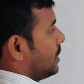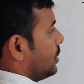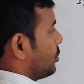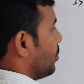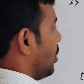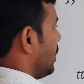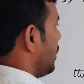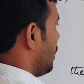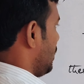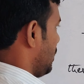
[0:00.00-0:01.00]
See,
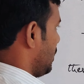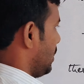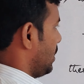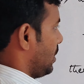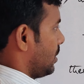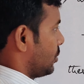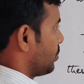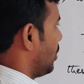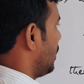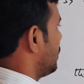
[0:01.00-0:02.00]
small
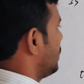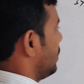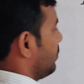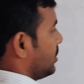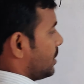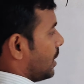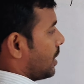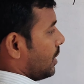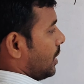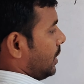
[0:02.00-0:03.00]

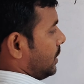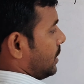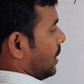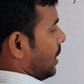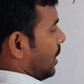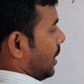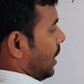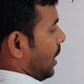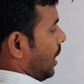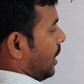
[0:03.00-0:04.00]
mistake in this.
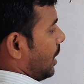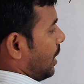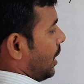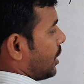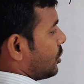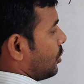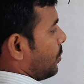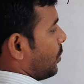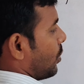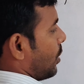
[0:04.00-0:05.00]
An x to
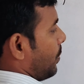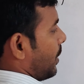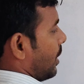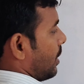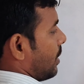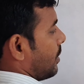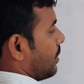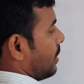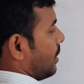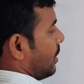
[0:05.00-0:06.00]
the power of n.
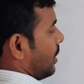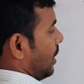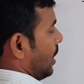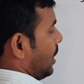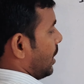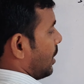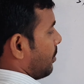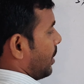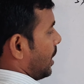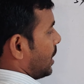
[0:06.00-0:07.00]

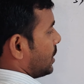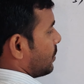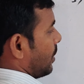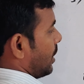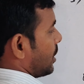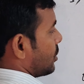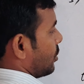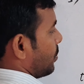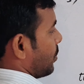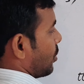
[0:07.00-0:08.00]
An minus 1 x
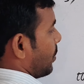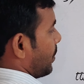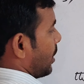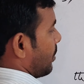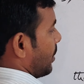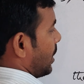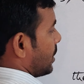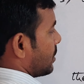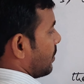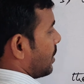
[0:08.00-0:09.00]
to the power of n
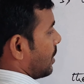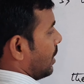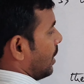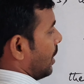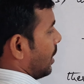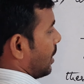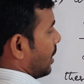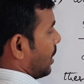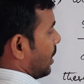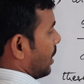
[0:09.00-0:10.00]
minus 1.
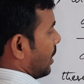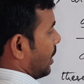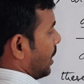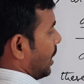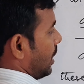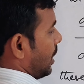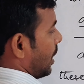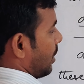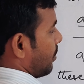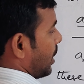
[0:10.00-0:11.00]

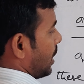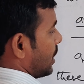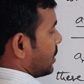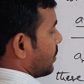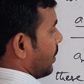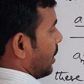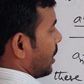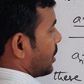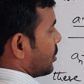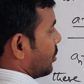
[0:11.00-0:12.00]
An minus 1
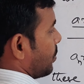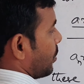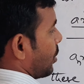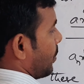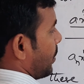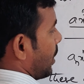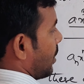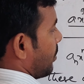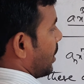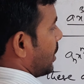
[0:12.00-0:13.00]
x to the power of
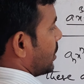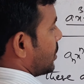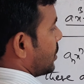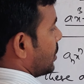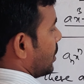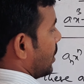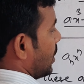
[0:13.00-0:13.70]
n minus,